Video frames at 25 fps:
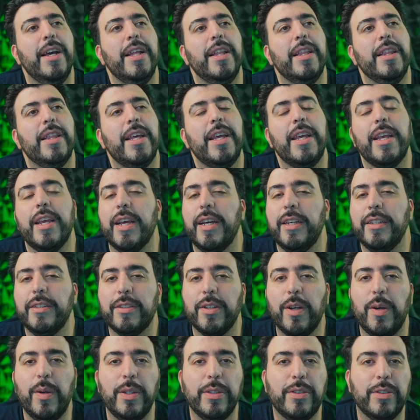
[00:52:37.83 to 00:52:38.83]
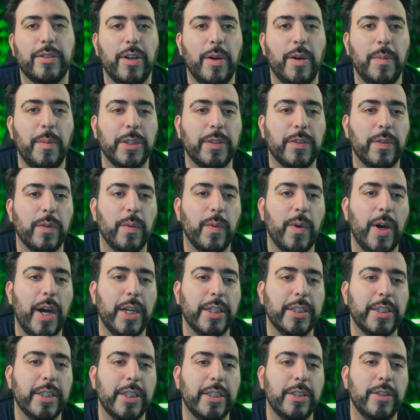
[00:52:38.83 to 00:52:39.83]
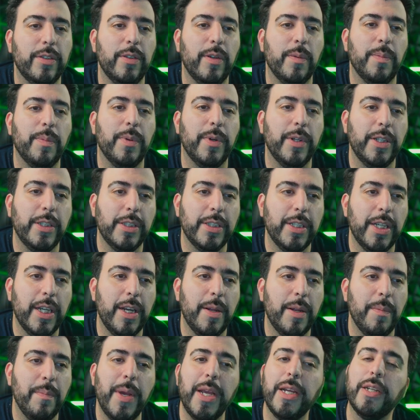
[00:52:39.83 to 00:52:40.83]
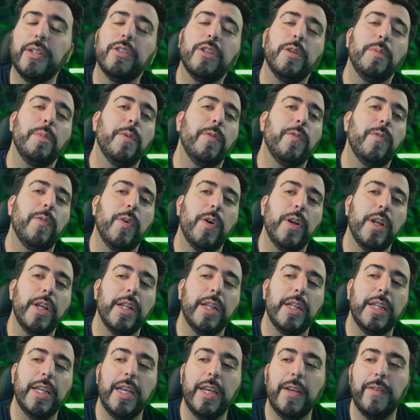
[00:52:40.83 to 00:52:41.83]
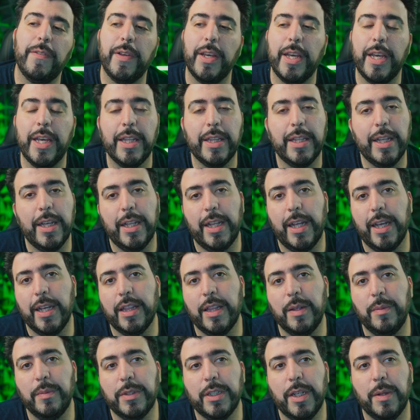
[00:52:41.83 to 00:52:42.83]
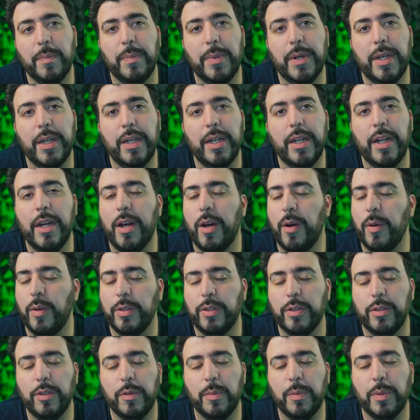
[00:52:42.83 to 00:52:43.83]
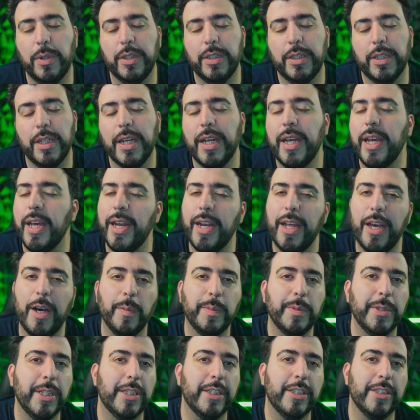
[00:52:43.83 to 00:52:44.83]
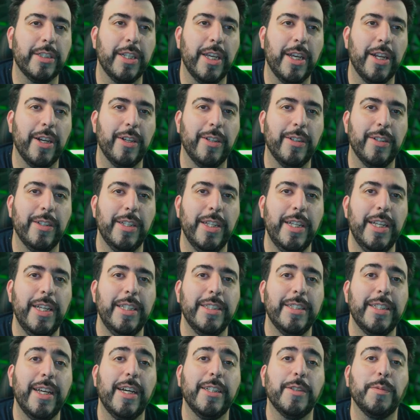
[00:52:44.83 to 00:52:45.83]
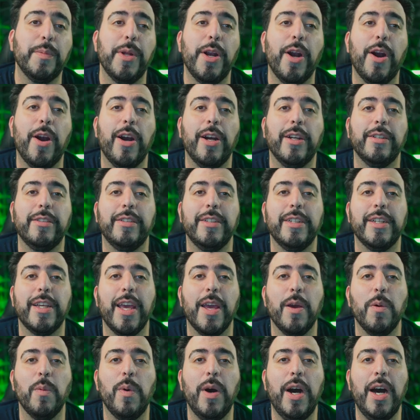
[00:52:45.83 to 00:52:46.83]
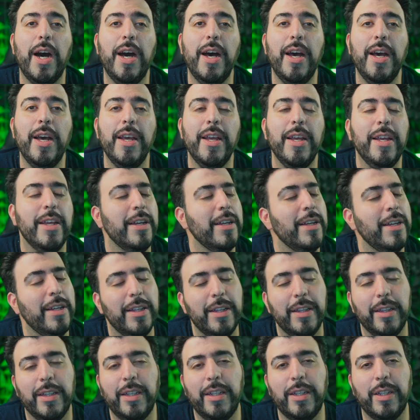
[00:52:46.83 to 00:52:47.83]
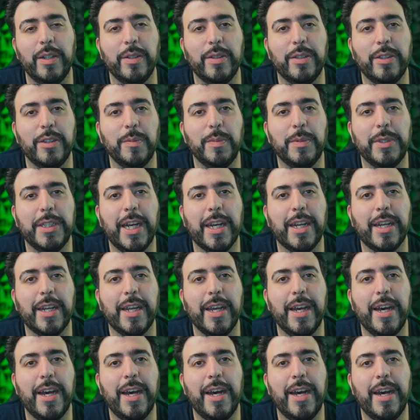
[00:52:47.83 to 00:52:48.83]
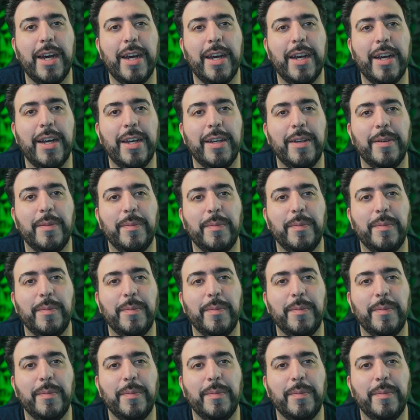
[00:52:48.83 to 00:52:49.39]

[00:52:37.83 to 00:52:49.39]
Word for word: Thank you guys always so much for watching. I do appreciate it. Make sure before you leave, you hit that like, thumbs up button. And I always do appreciate it, and it helps out the channel. That has been R-I-C-K-Y, the YouTube Tech Guy.